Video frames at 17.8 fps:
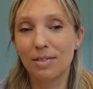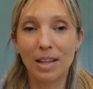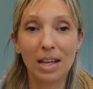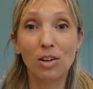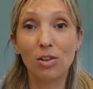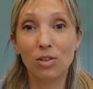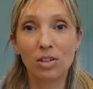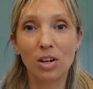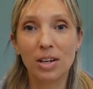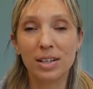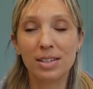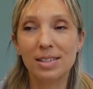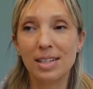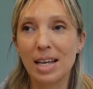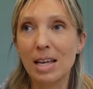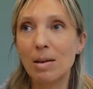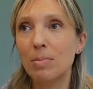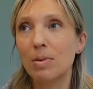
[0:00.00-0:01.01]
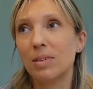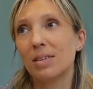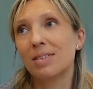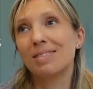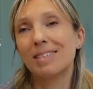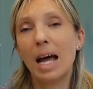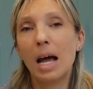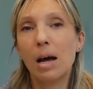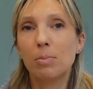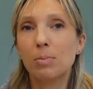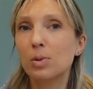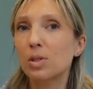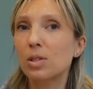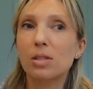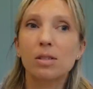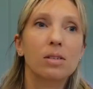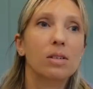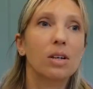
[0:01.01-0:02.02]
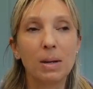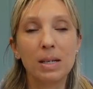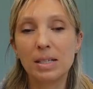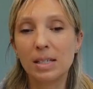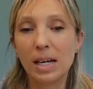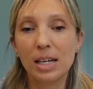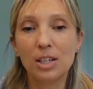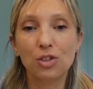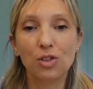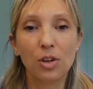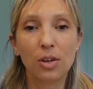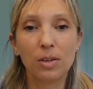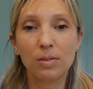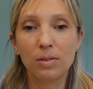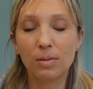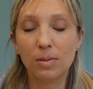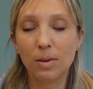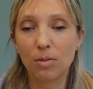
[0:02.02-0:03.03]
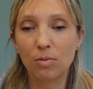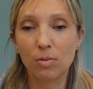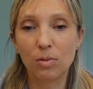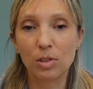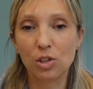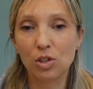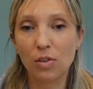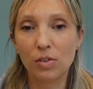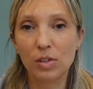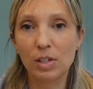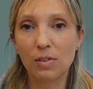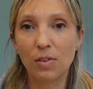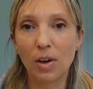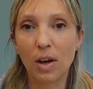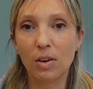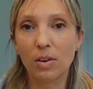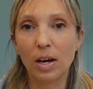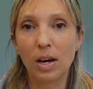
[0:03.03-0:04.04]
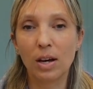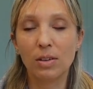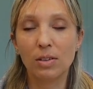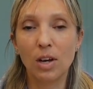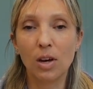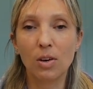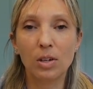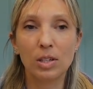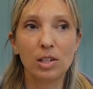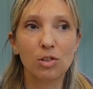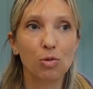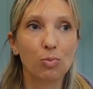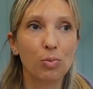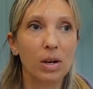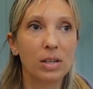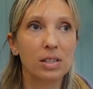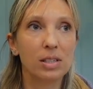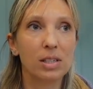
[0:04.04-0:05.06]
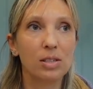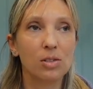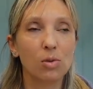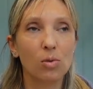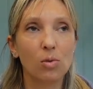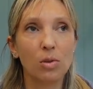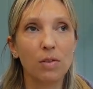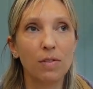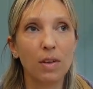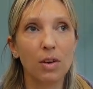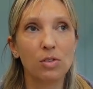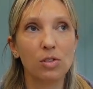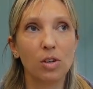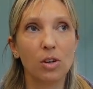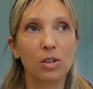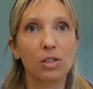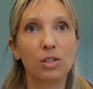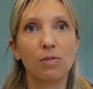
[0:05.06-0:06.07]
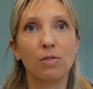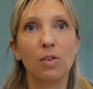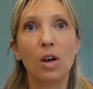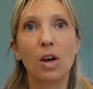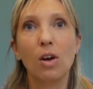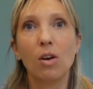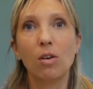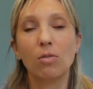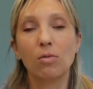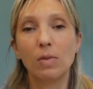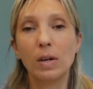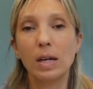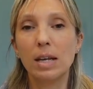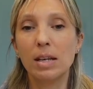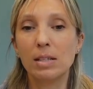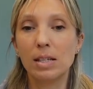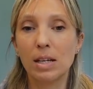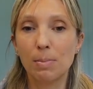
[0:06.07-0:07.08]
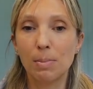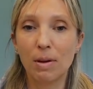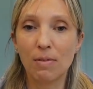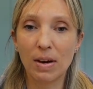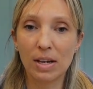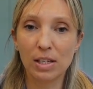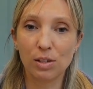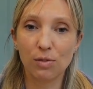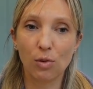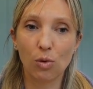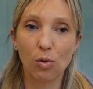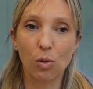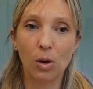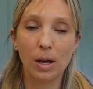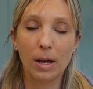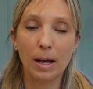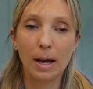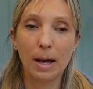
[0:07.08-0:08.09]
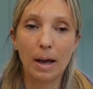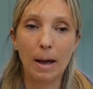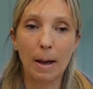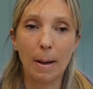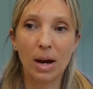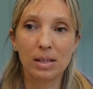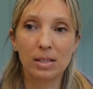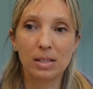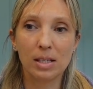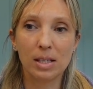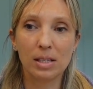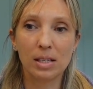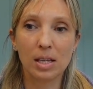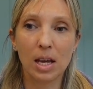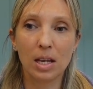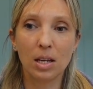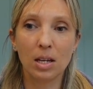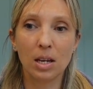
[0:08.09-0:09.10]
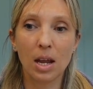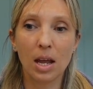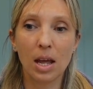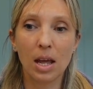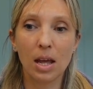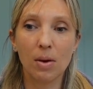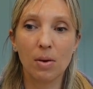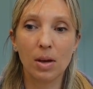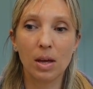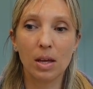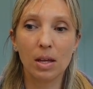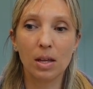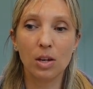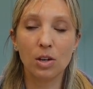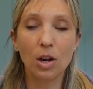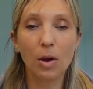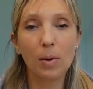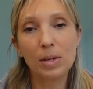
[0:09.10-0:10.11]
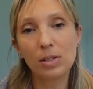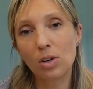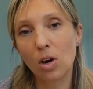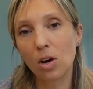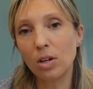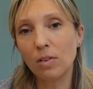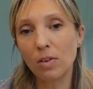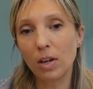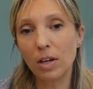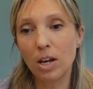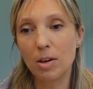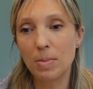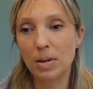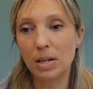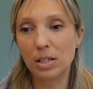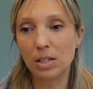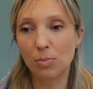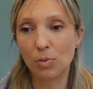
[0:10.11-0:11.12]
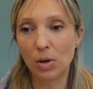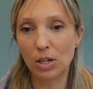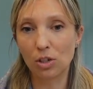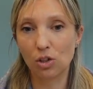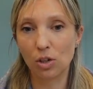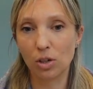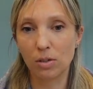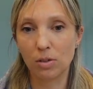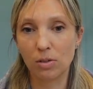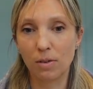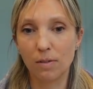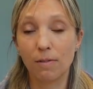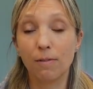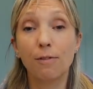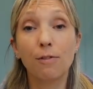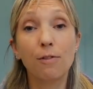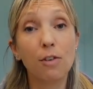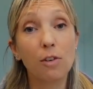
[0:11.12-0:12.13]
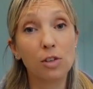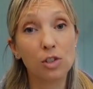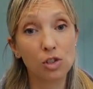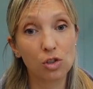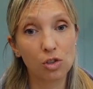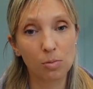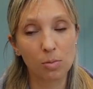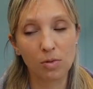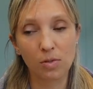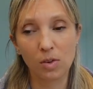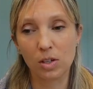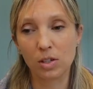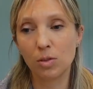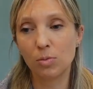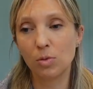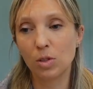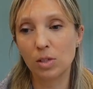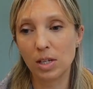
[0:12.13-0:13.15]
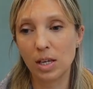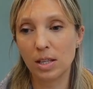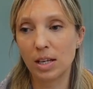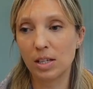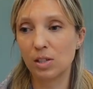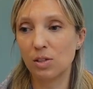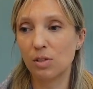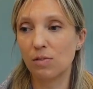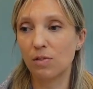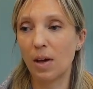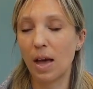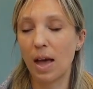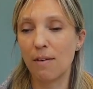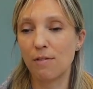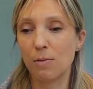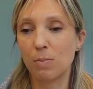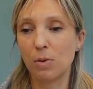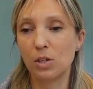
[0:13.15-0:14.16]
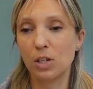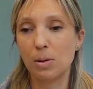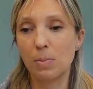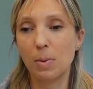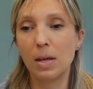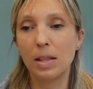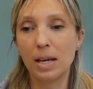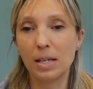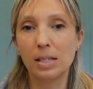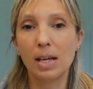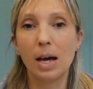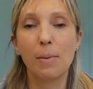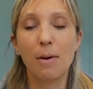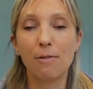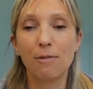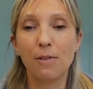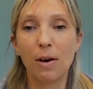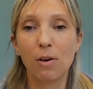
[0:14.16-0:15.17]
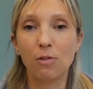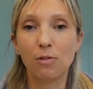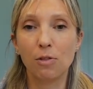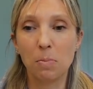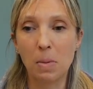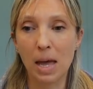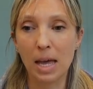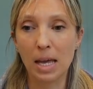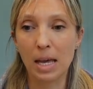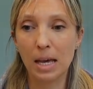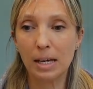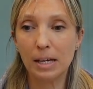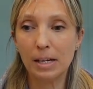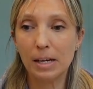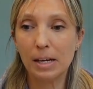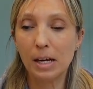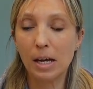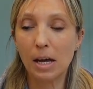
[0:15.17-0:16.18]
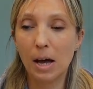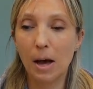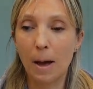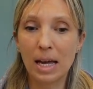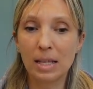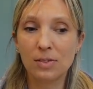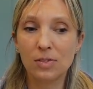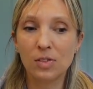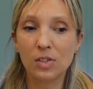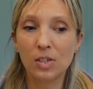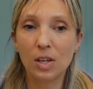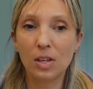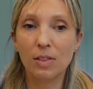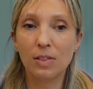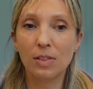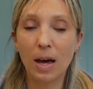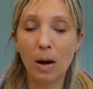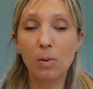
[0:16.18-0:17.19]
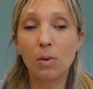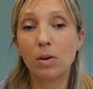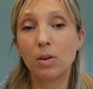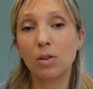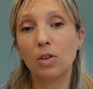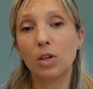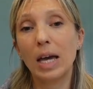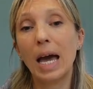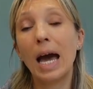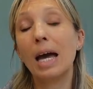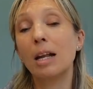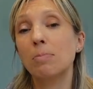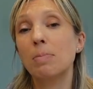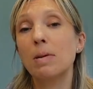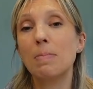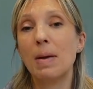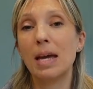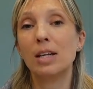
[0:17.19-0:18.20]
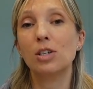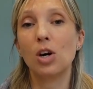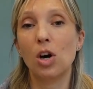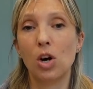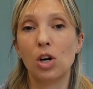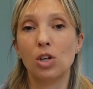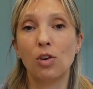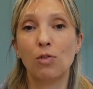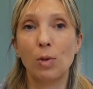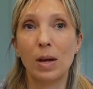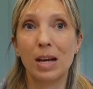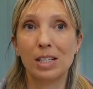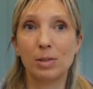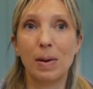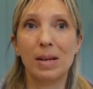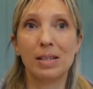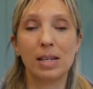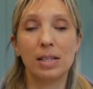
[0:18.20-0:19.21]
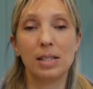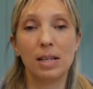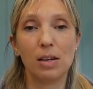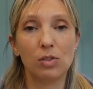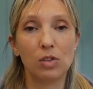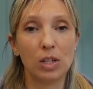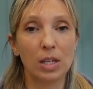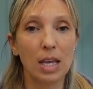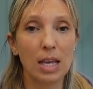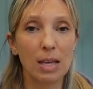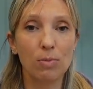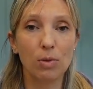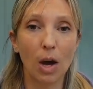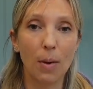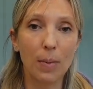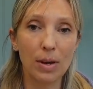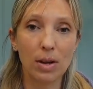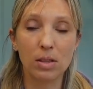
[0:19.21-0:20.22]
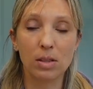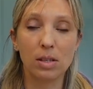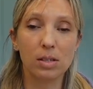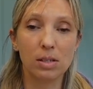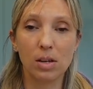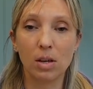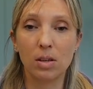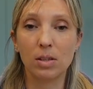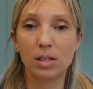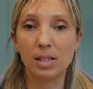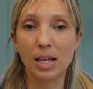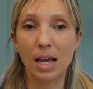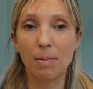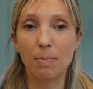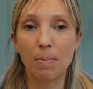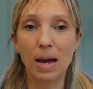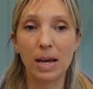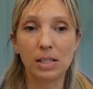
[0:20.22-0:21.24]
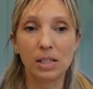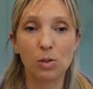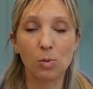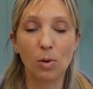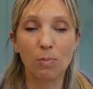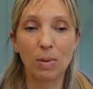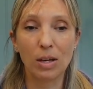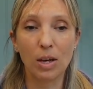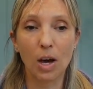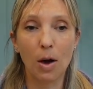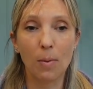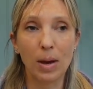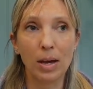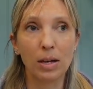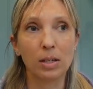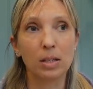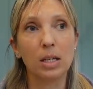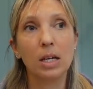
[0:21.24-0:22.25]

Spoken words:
they looked like sleep, naps, meditation, restorative yoga nidra practices, all of those kinds of really deeply restful practices. And it's kind of like a mini depression for some of us. I'm not saying that's for everybody, but that's how it felt for me. And that can be made hard if we expect ourselves to keep going at the same pace as we've been going